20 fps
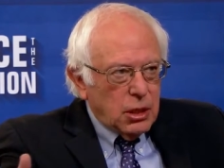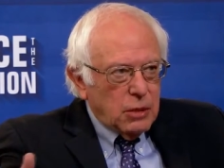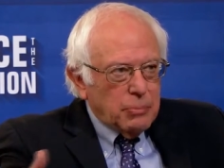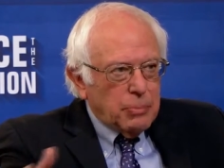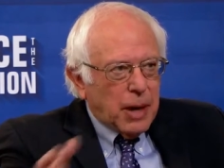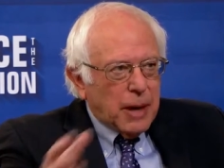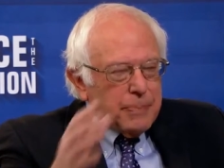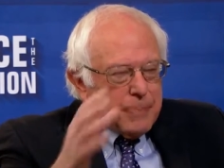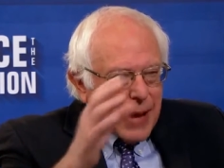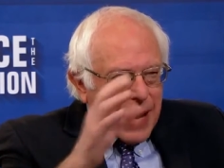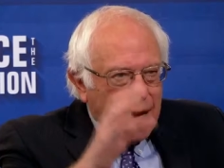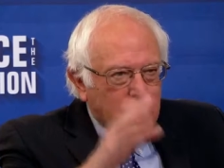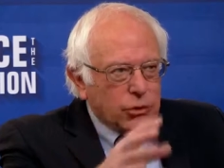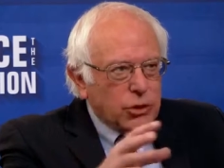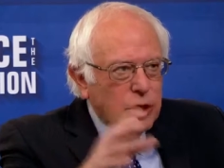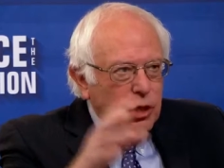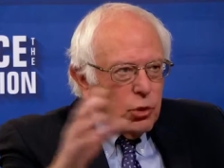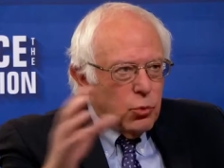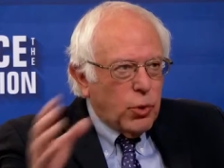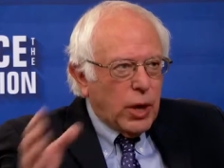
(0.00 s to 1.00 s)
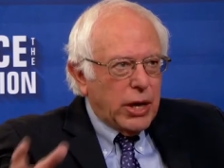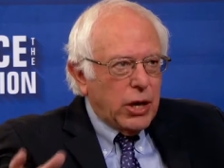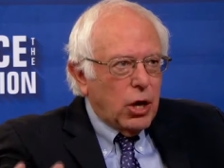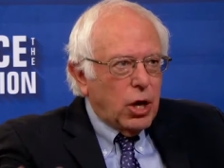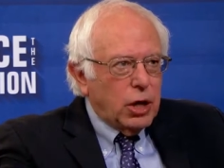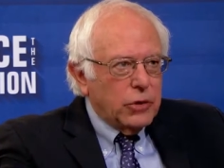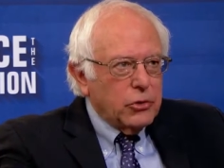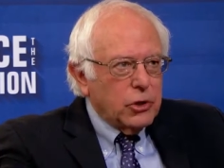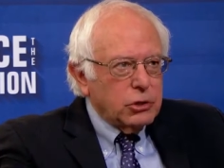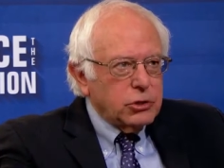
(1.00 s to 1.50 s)
by pounding away
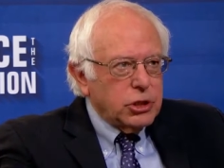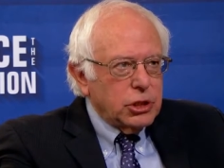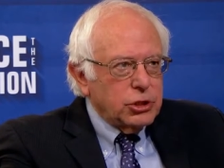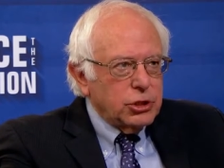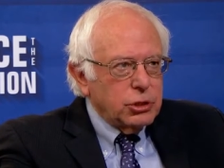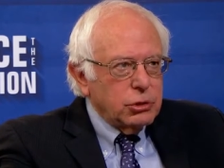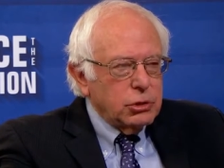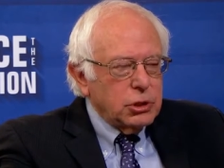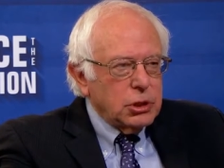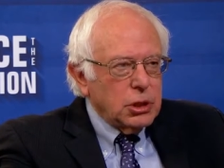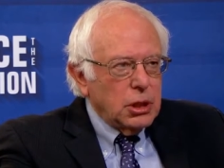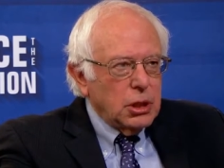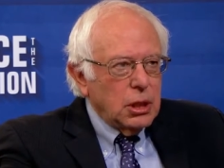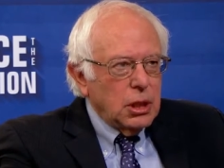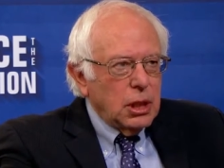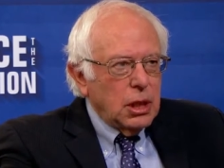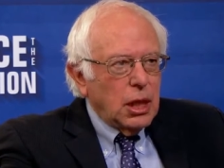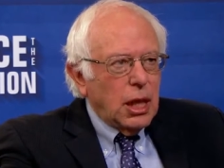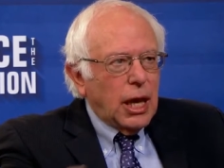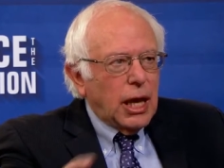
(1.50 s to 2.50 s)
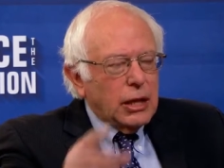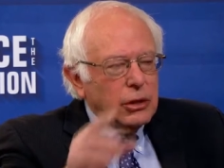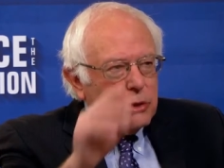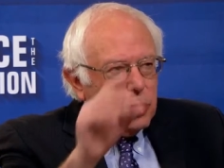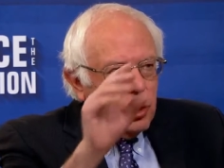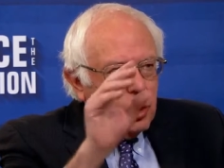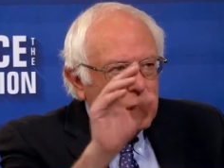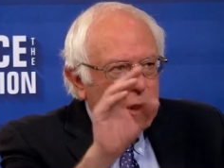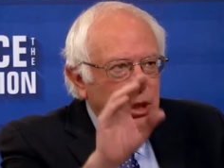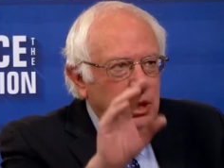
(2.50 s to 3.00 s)
on those issues and
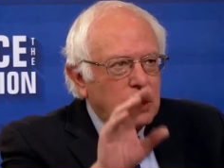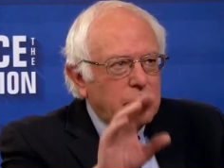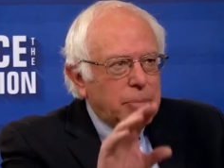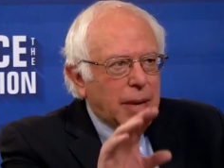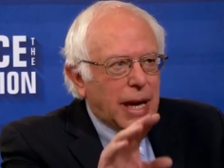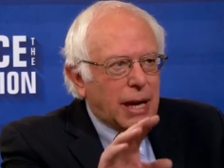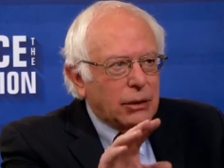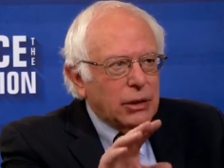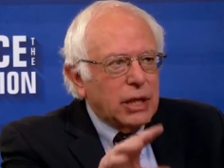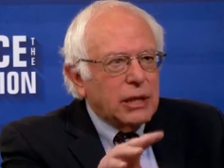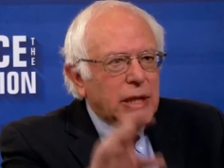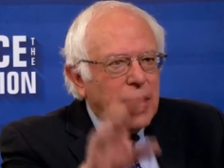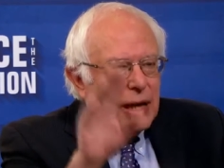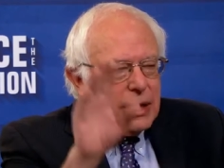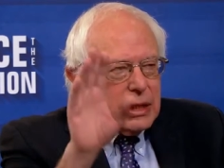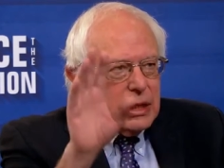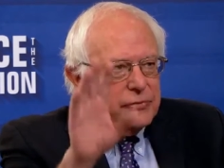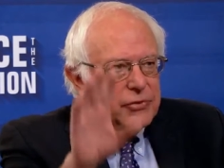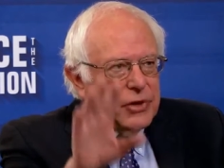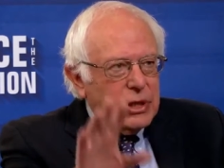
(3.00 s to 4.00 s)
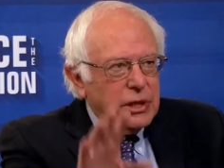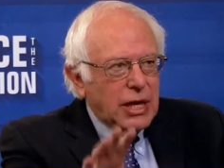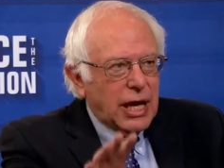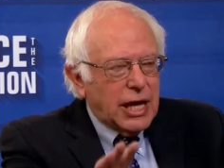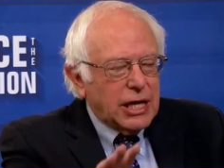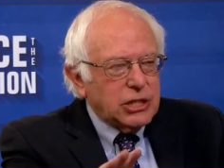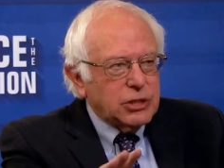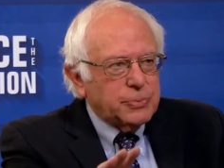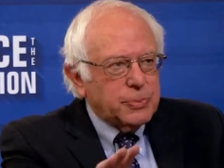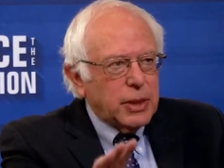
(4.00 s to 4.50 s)
talking about not giving
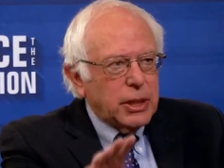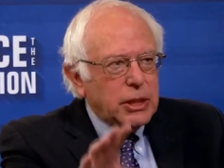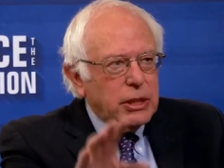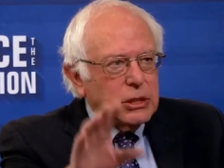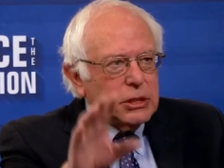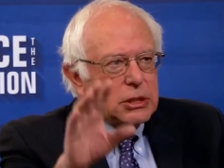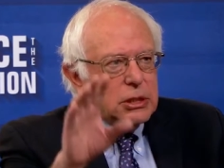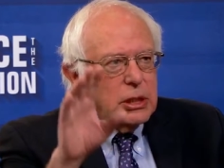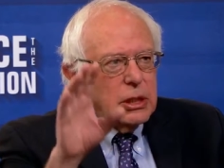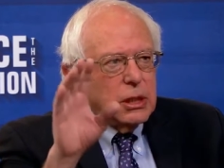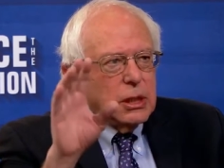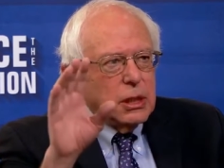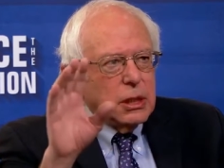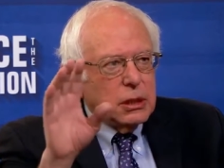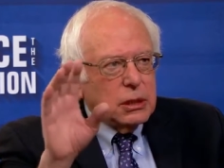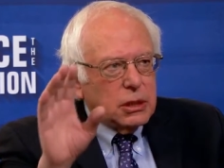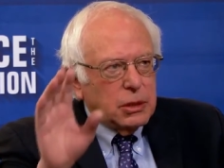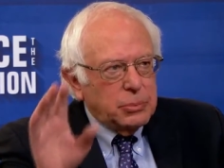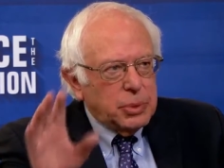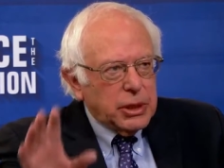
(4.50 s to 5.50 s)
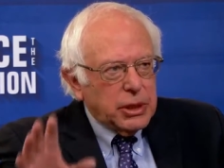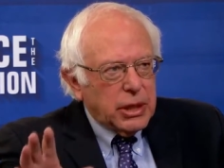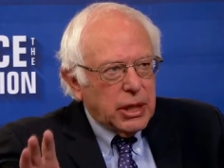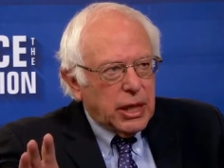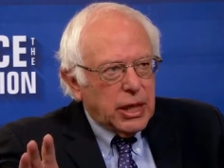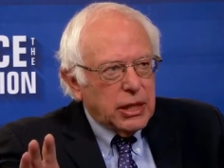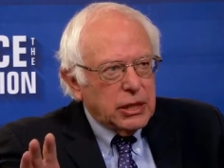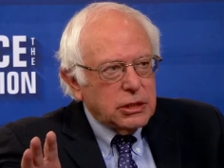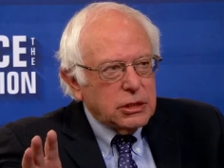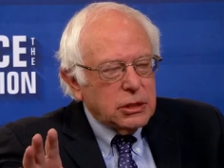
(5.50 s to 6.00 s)
tax breaks to
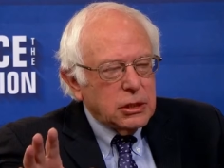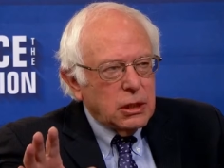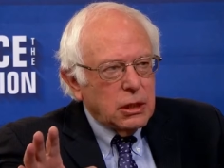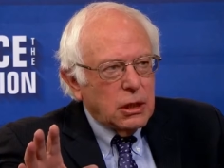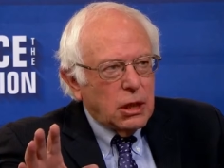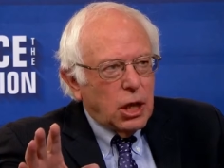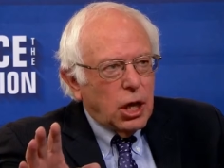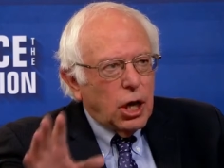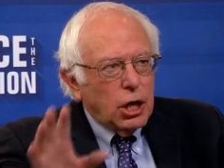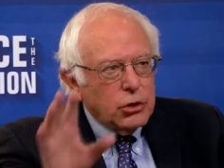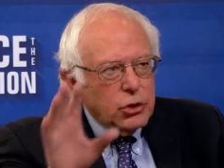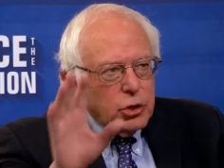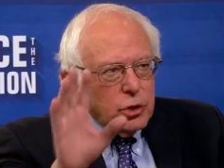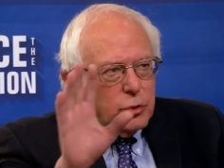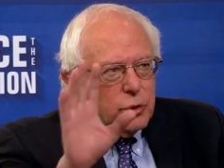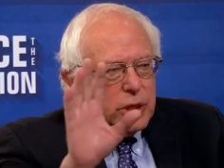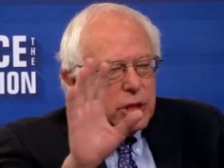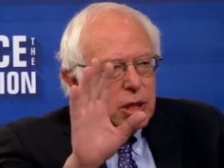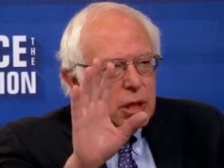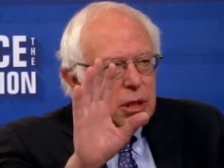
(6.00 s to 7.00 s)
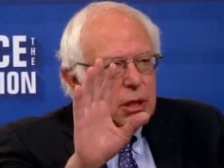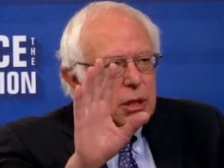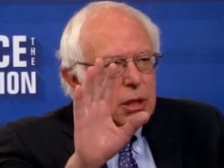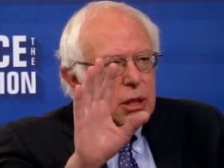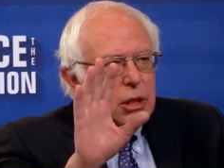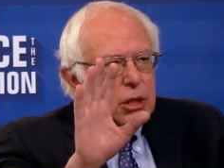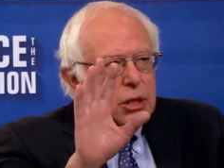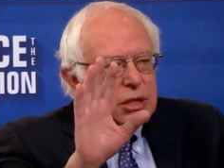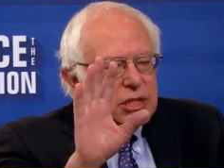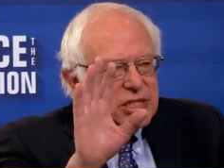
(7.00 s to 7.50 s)
billionaires, undoing
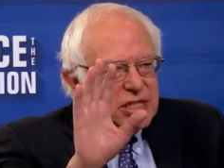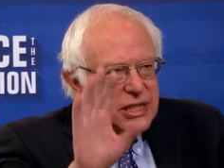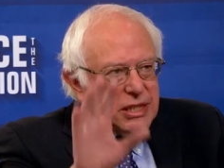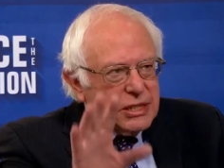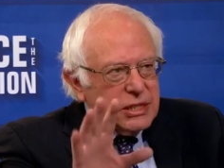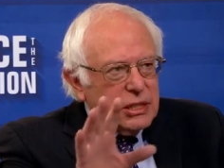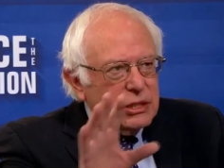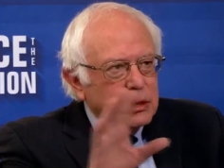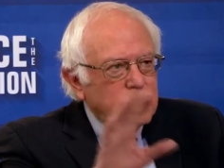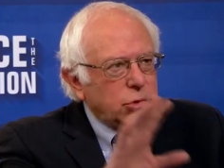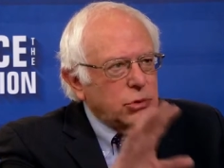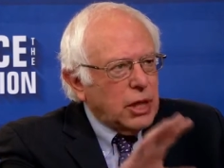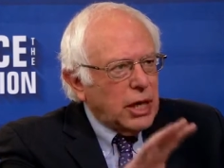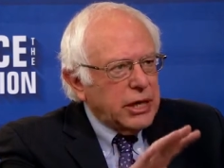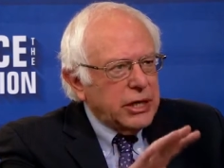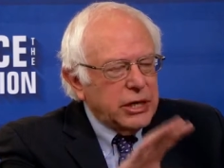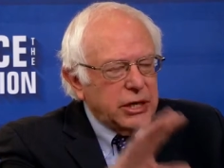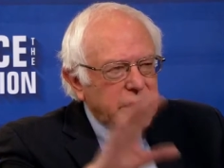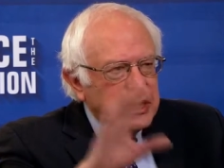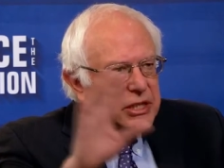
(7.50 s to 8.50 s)
Citizens United, a